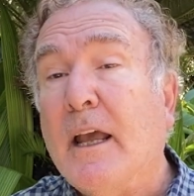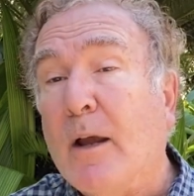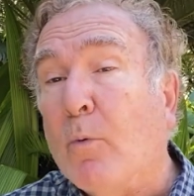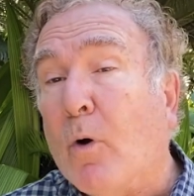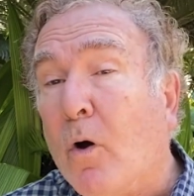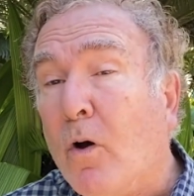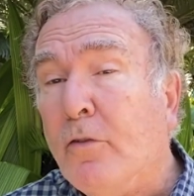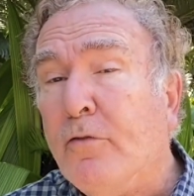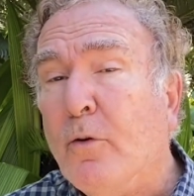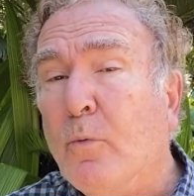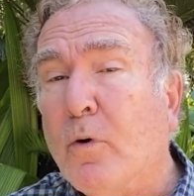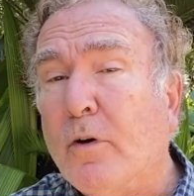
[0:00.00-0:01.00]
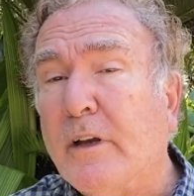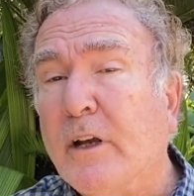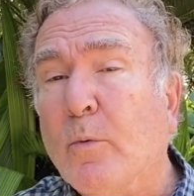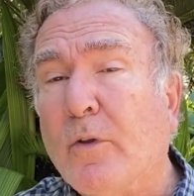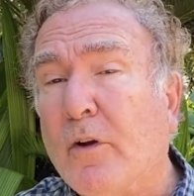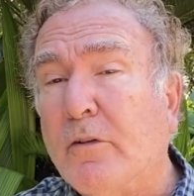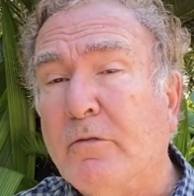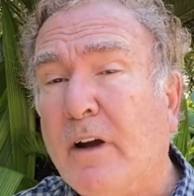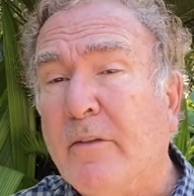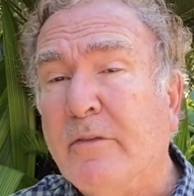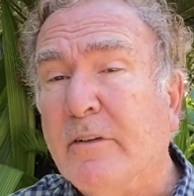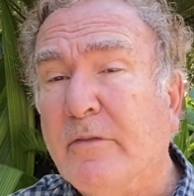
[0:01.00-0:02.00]
And we're also working with our
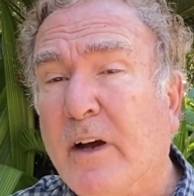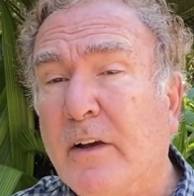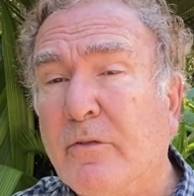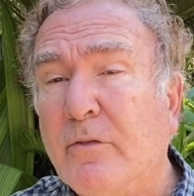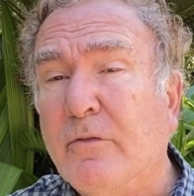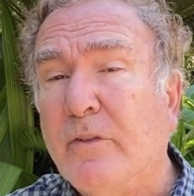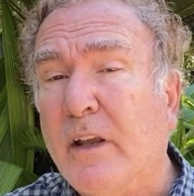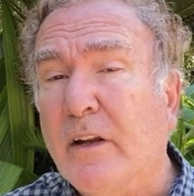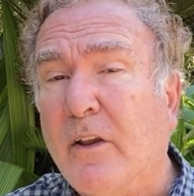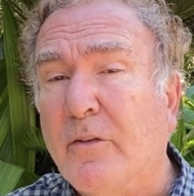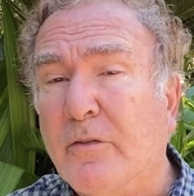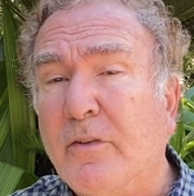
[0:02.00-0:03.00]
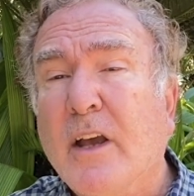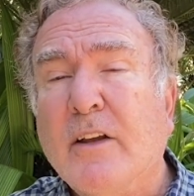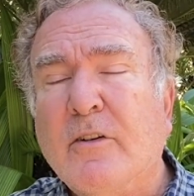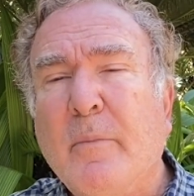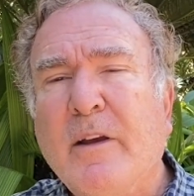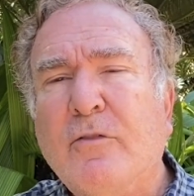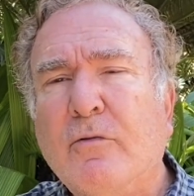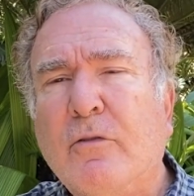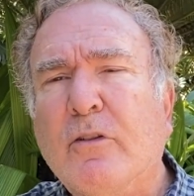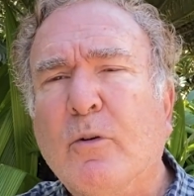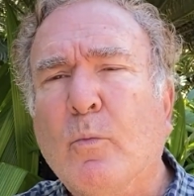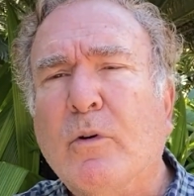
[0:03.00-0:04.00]
travel advisors and others to make
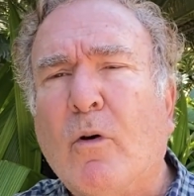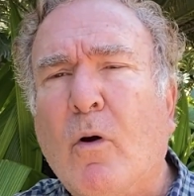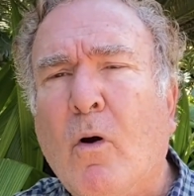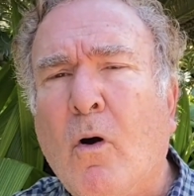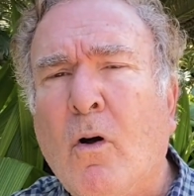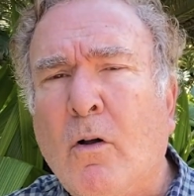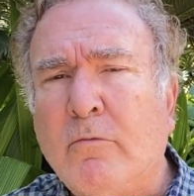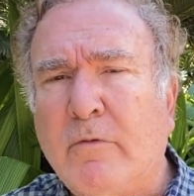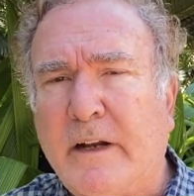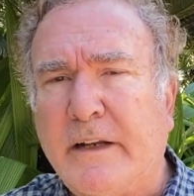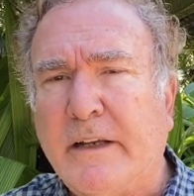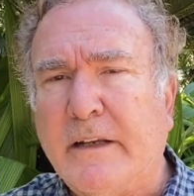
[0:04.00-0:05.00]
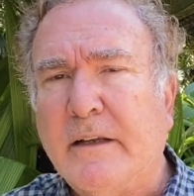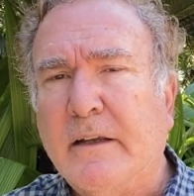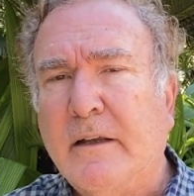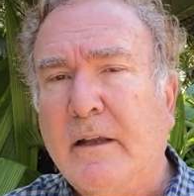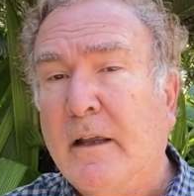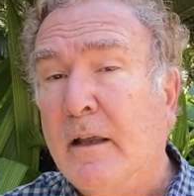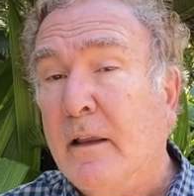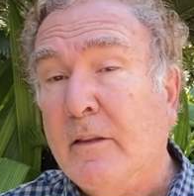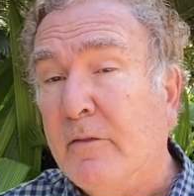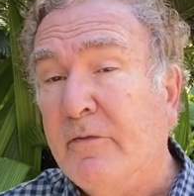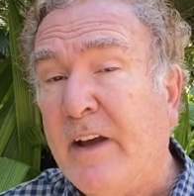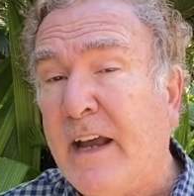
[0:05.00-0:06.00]
sure that we're all ready.
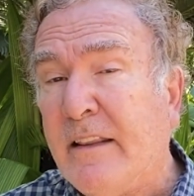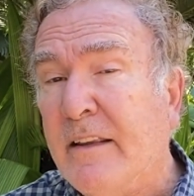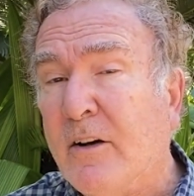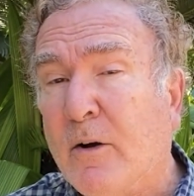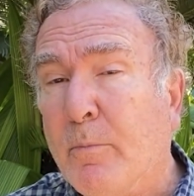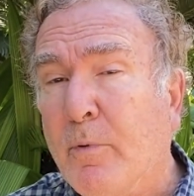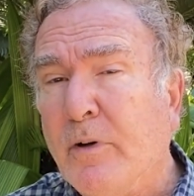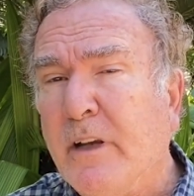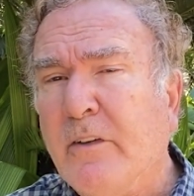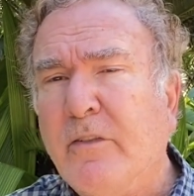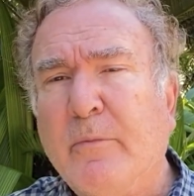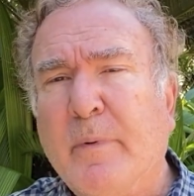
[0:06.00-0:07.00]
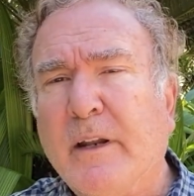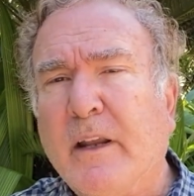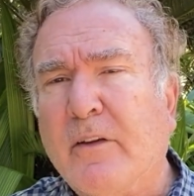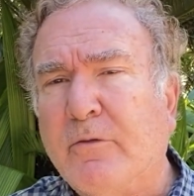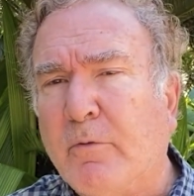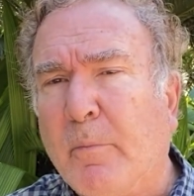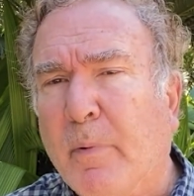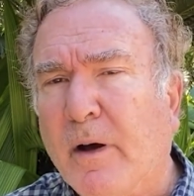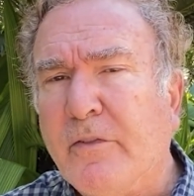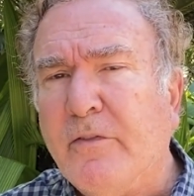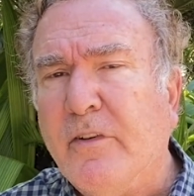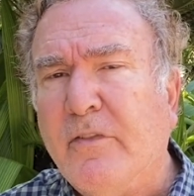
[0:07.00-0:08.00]
The fact that our bookings have been as
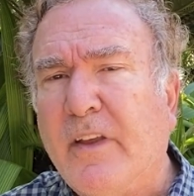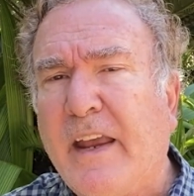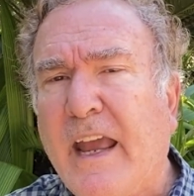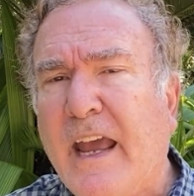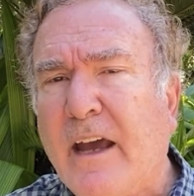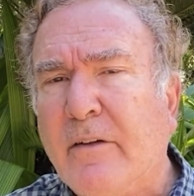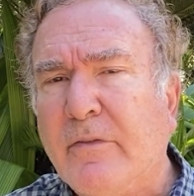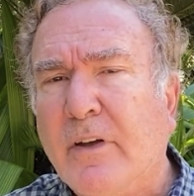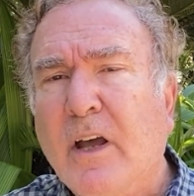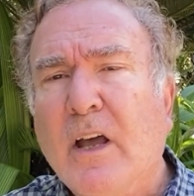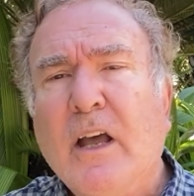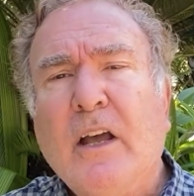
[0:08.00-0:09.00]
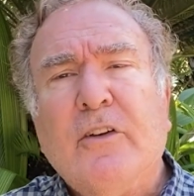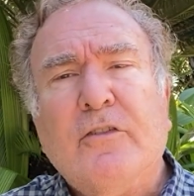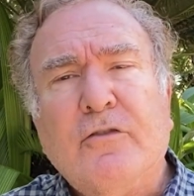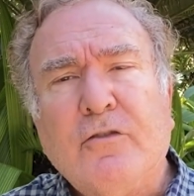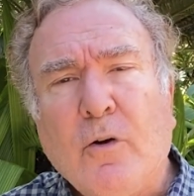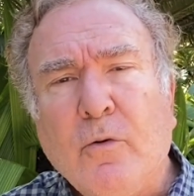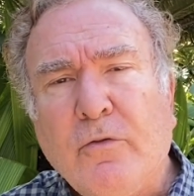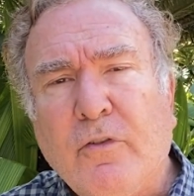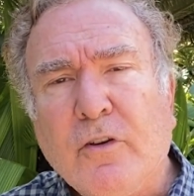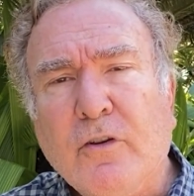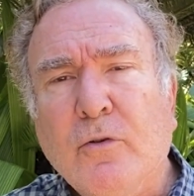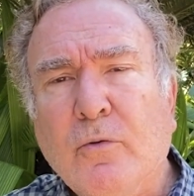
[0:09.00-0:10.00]
robust as they have shows
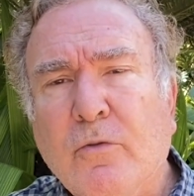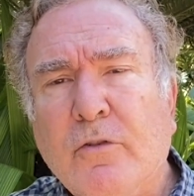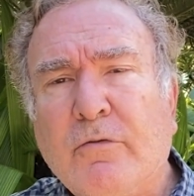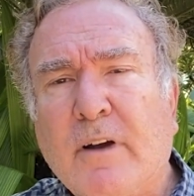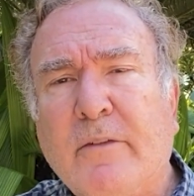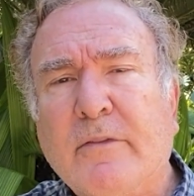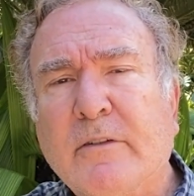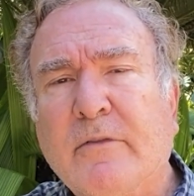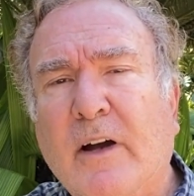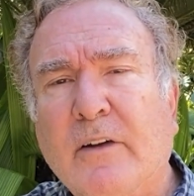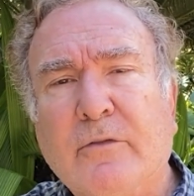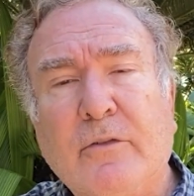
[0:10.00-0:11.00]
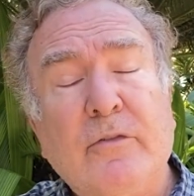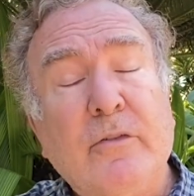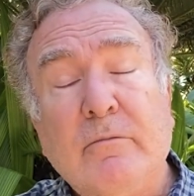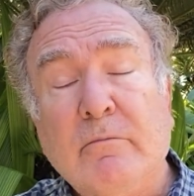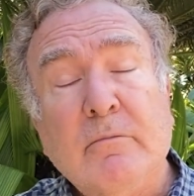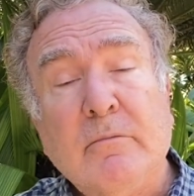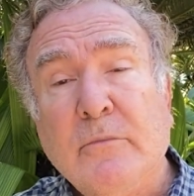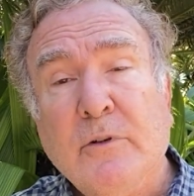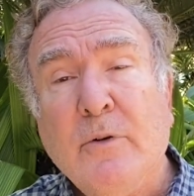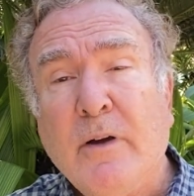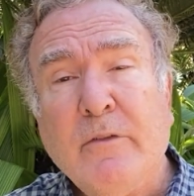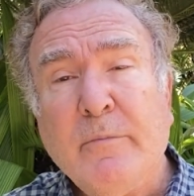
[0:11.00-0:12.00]
that you, the travel advisors,
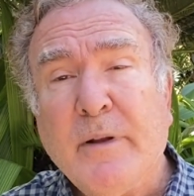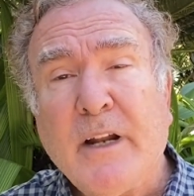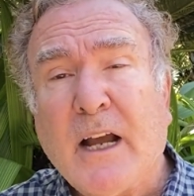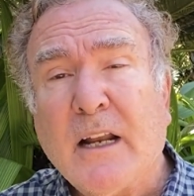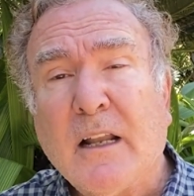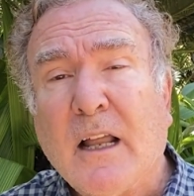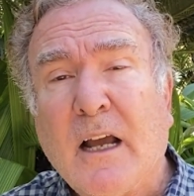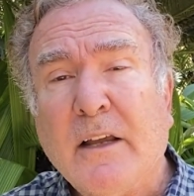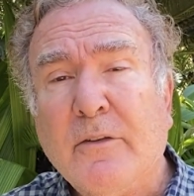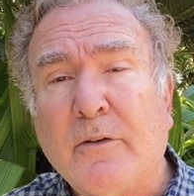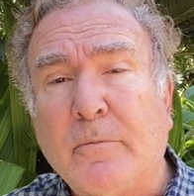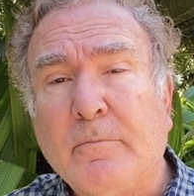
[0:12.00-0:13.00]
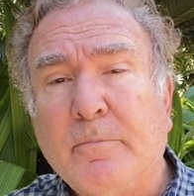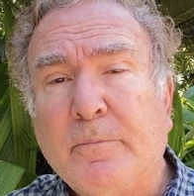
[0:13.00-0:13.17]
you haven't been idle either.